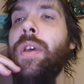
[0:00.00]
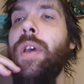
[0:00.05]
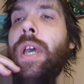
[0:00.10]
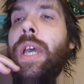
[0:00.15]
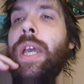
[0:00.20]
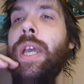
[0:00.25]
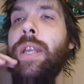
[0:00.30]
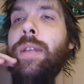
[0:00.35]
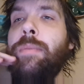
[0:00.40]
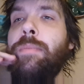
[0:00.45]

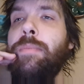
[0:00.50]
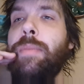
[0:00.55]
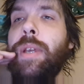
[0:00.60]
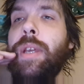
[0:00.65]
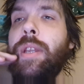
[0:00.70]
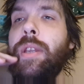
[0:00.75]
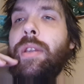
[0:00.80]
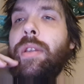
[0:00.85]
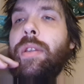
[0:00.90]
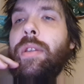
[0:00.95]
I hadn't
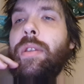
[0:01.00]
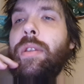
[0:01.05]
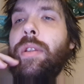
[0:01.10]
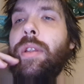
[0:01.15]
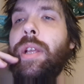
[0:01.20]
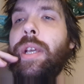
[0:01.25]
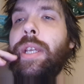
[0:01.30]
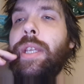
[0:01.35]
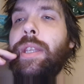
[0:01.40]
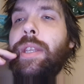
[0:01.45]
been
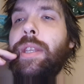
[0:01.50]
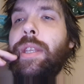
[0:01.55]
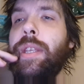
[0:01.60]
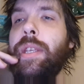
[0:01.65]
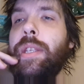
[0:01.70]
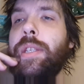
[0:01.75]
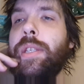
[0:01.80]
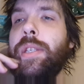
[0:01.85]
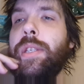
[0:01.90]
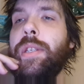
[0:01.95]
like
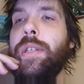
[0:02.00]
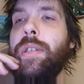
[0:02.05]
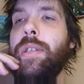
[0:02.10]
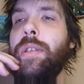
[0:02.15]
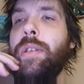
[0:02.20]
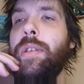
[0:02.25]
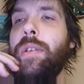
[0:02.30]
this